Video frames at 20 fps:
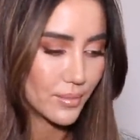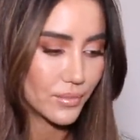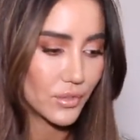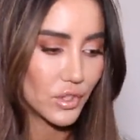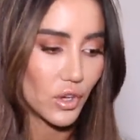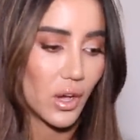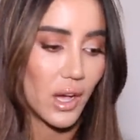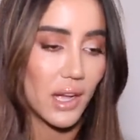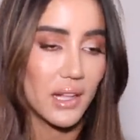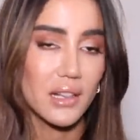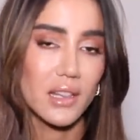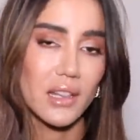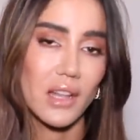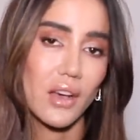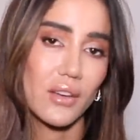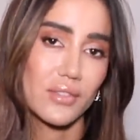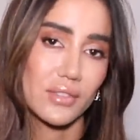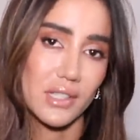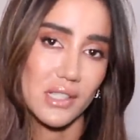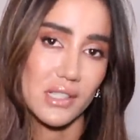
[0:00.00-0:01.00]
Though I
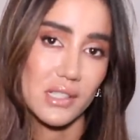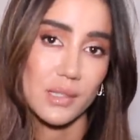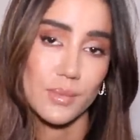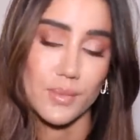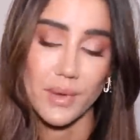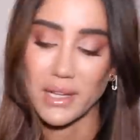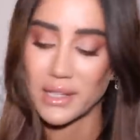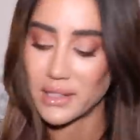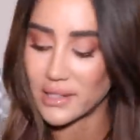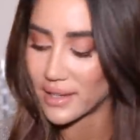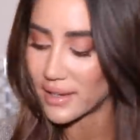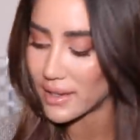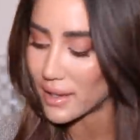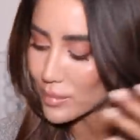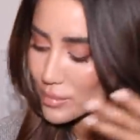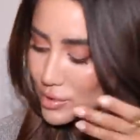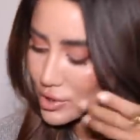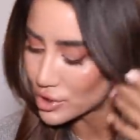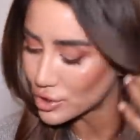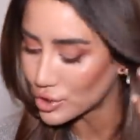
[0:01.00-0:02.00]
love this bit, and
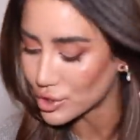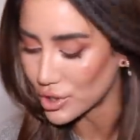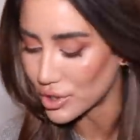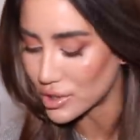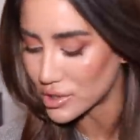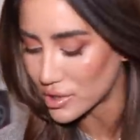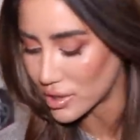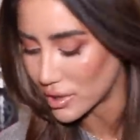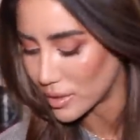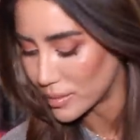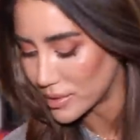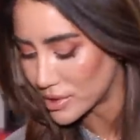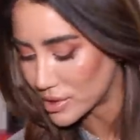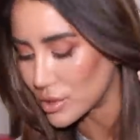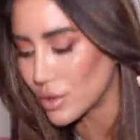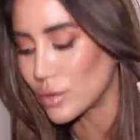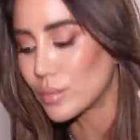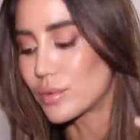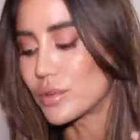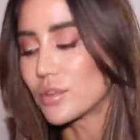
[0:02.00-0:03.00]
I'm sure it's gonna be
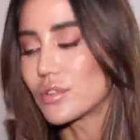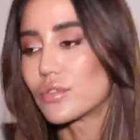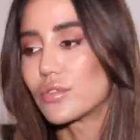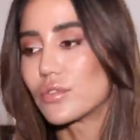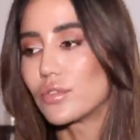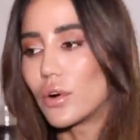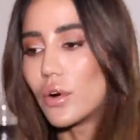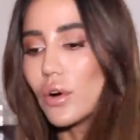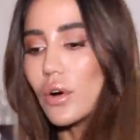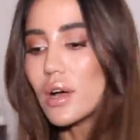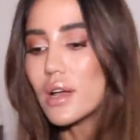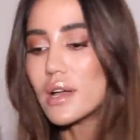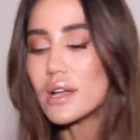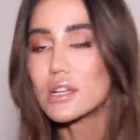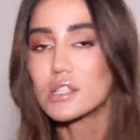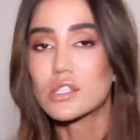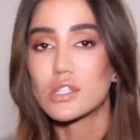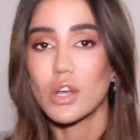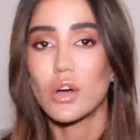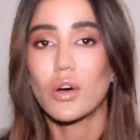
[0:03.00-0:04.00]
so beautiful.
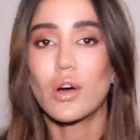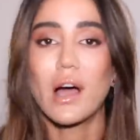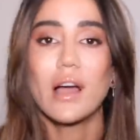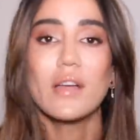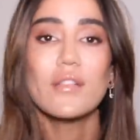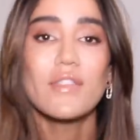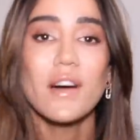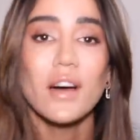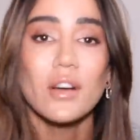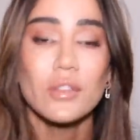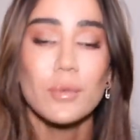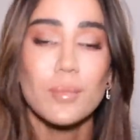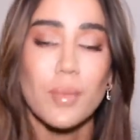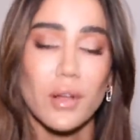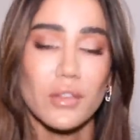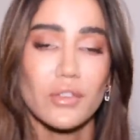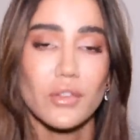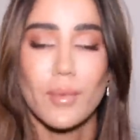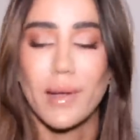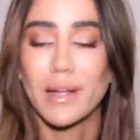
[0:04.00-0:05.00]
So I found the
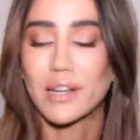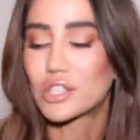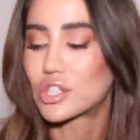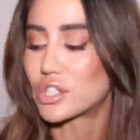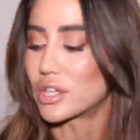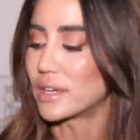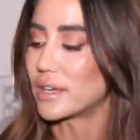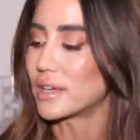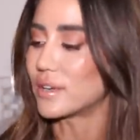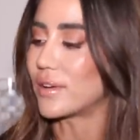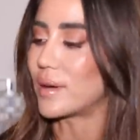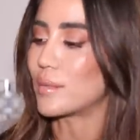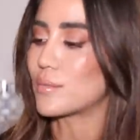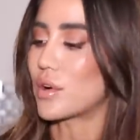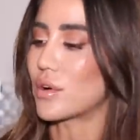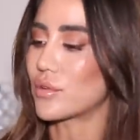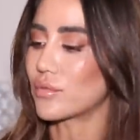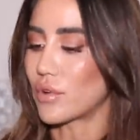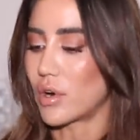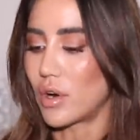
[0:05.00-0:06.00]
bottom, actually, if I'm
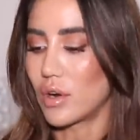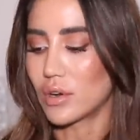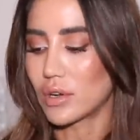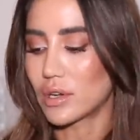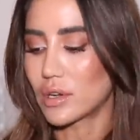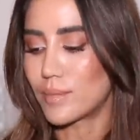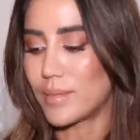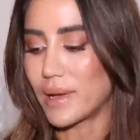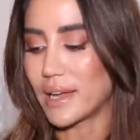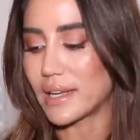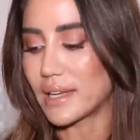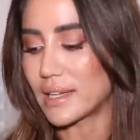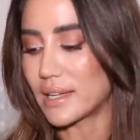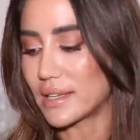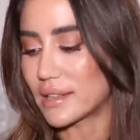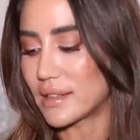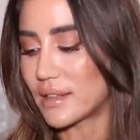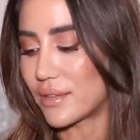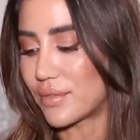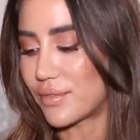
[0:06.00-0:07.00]
not wrong, but in
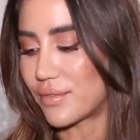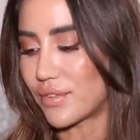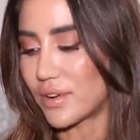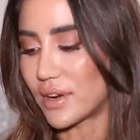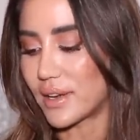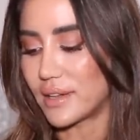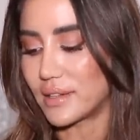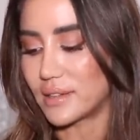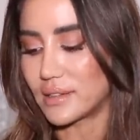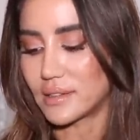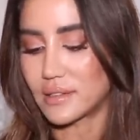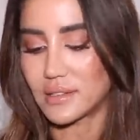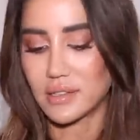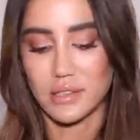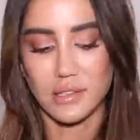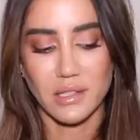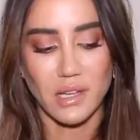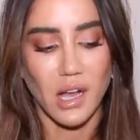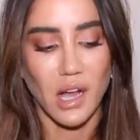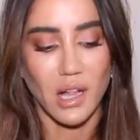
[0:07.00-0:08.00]
a different
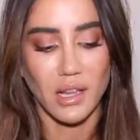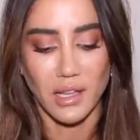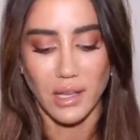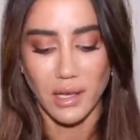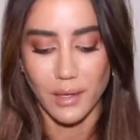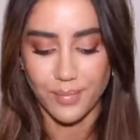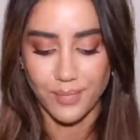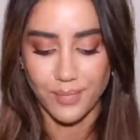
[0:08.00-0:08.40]
color.